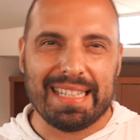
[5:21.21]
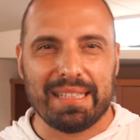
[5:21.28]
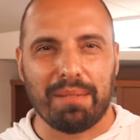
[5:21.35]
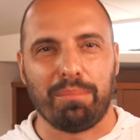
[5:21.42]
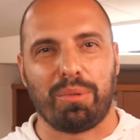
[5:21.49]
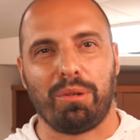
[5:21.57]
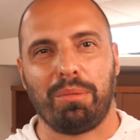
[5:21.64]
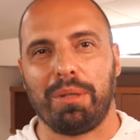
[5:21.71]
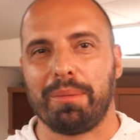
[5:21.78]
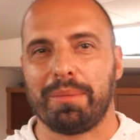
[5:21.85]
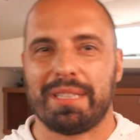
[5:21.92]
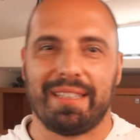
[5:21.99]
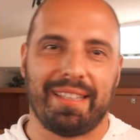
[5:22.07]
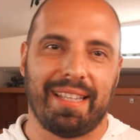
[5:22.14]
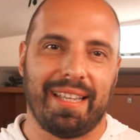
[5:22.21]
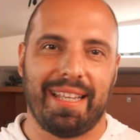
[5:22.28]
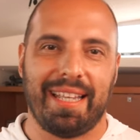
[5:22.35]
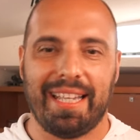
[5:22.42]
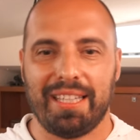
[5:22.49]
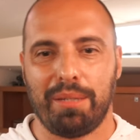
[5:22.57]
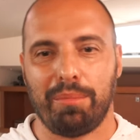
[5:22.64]
Some problems in
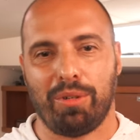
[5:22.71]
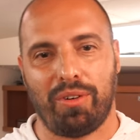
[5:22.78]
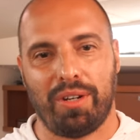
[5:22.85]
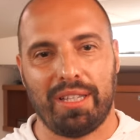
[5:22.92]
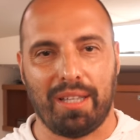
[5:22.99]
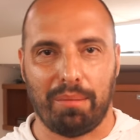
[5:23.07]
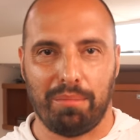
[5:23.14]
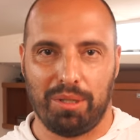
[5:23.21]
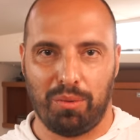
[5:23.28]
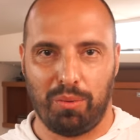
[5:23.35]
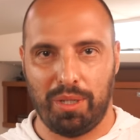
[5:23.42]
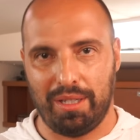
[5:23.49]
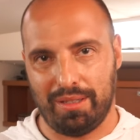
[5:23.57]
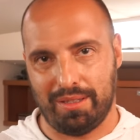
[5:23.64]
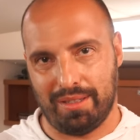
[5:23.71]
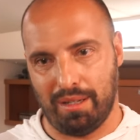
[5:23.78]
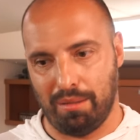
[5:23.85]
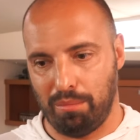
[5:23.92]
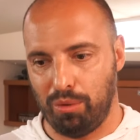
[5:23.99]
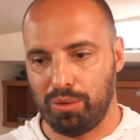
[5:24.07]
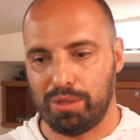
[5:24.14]
any marina between
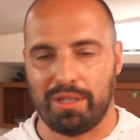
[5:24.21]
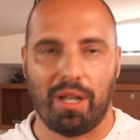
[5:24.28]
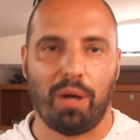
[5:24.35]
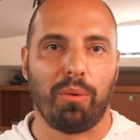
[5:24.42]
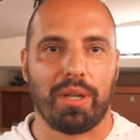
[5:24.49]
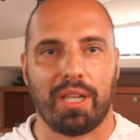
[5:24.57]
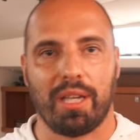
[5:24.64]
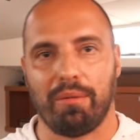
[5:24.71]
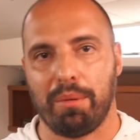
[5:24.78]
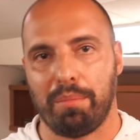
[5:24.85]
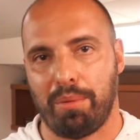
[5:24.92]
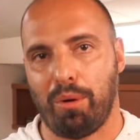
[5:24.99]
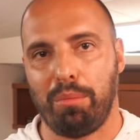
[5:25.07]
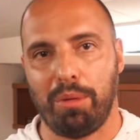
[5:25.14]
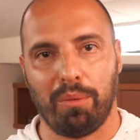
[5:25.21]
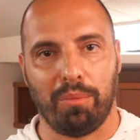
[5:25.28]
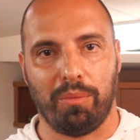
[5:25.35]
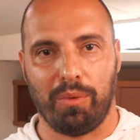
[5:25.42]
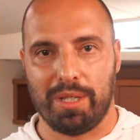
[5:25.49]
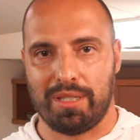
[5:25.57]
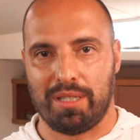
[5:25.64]
some boats. Now we have a
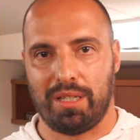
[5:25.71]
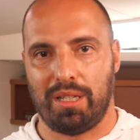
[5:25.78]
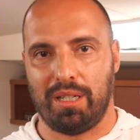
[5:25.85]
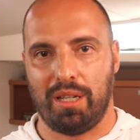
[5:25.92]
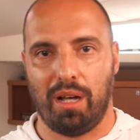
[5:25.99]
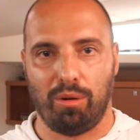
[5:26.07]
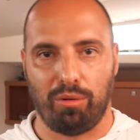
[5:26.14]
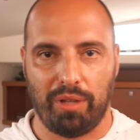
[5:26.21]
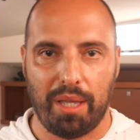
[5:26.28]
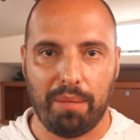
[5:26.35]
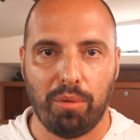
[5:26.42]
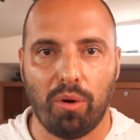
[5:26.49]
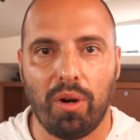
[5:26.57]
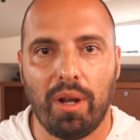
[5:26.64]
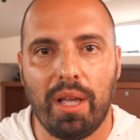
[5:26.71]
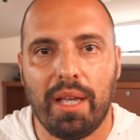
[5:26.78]
problem with uh, our neighbor.